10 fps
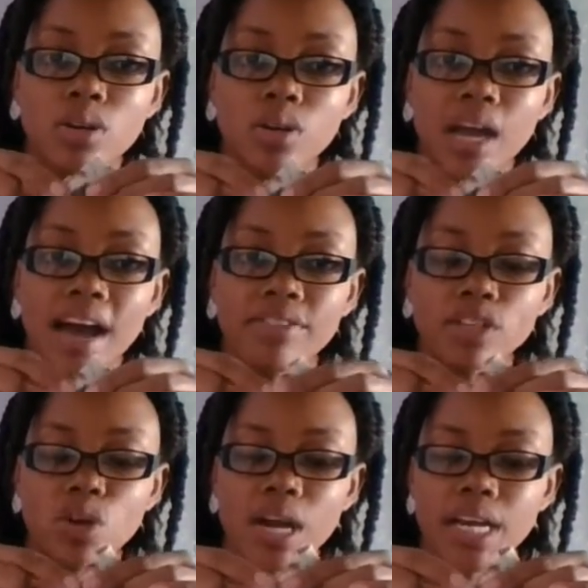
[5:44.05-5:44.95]
If you have a
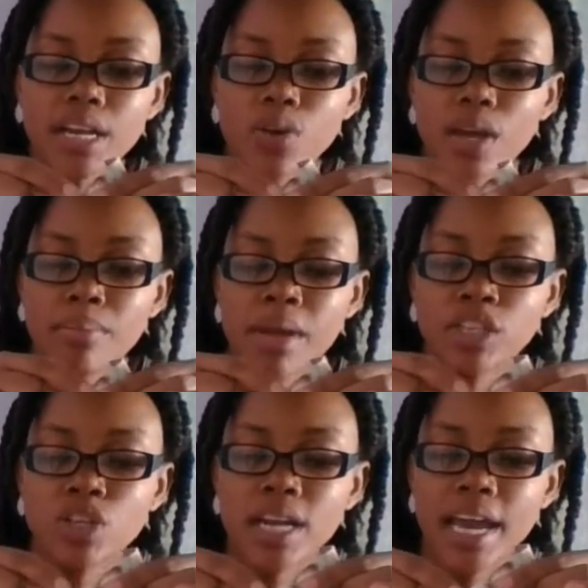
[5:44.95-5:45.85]
joining, you can
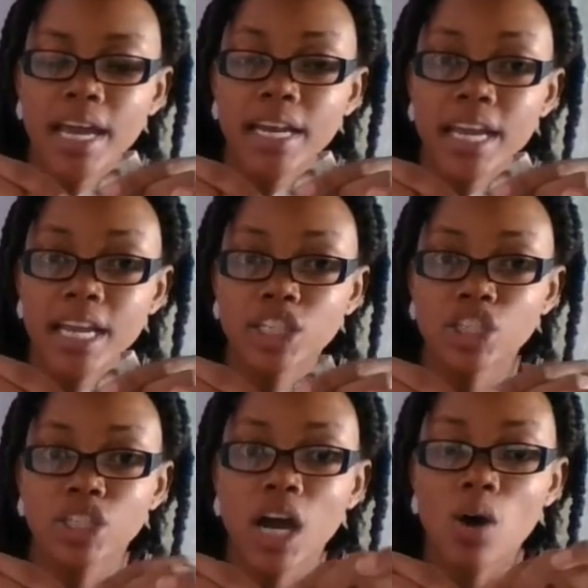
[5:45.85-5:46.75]
measure like an
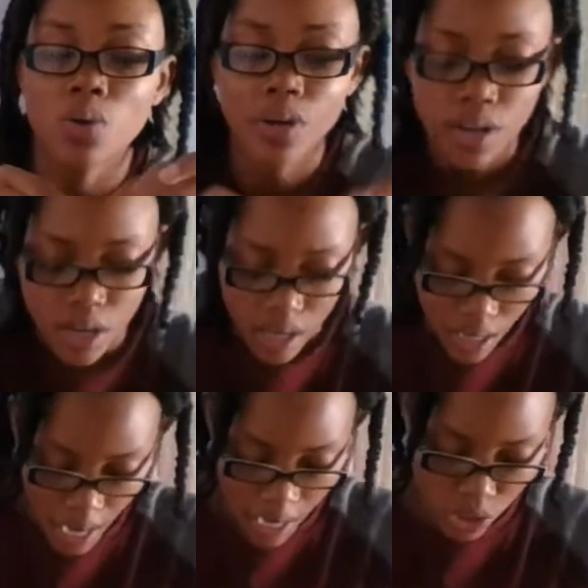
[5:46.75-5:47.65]
inch down,
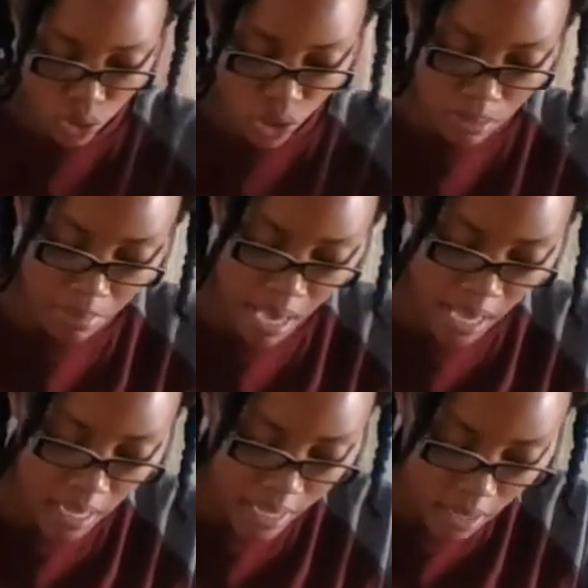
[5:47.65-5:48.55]
and you just make
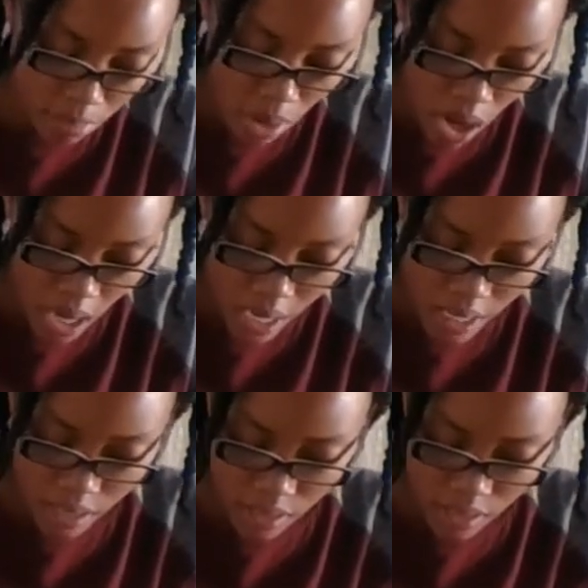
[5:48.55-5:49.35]
a little mark.